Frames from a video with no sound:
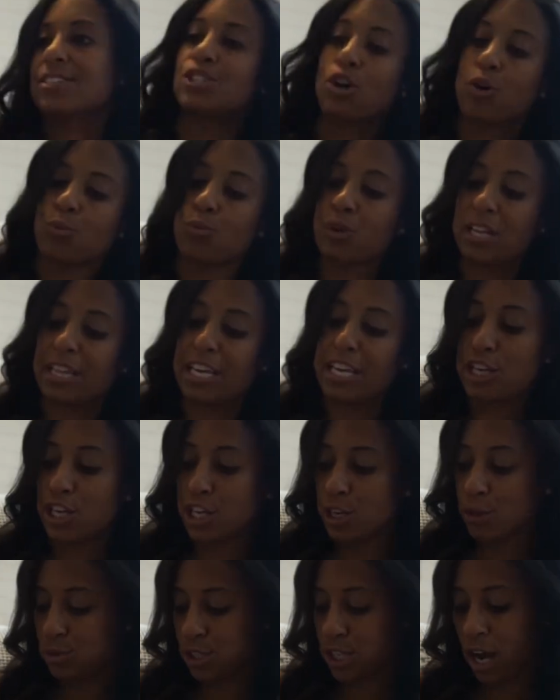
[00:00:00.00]
So really
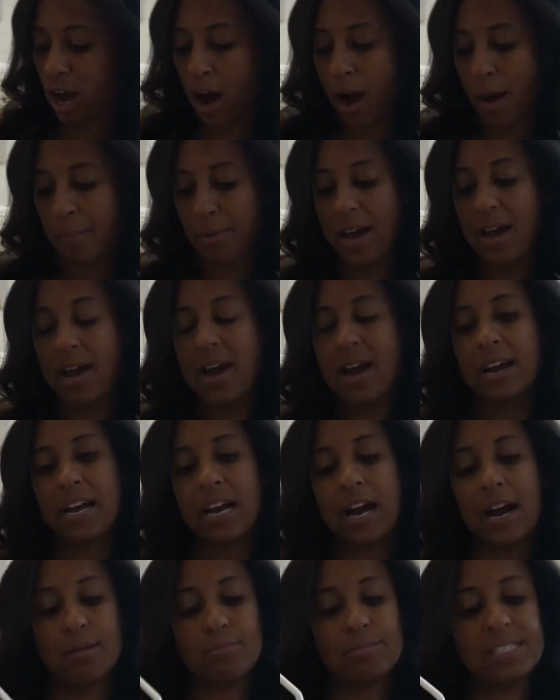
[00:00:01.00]
cute top.
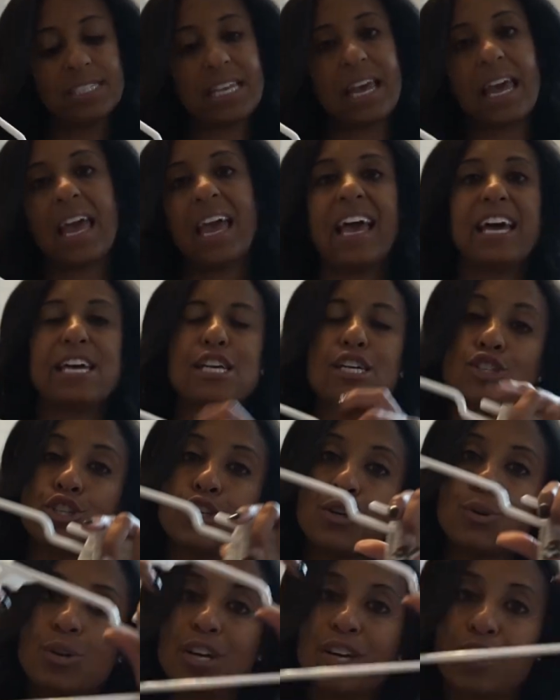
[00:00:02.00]
Comes in
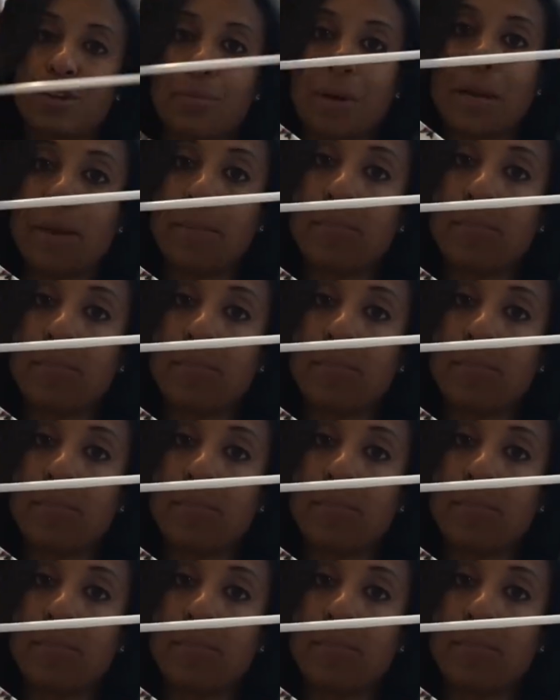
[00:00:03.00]
2 to 3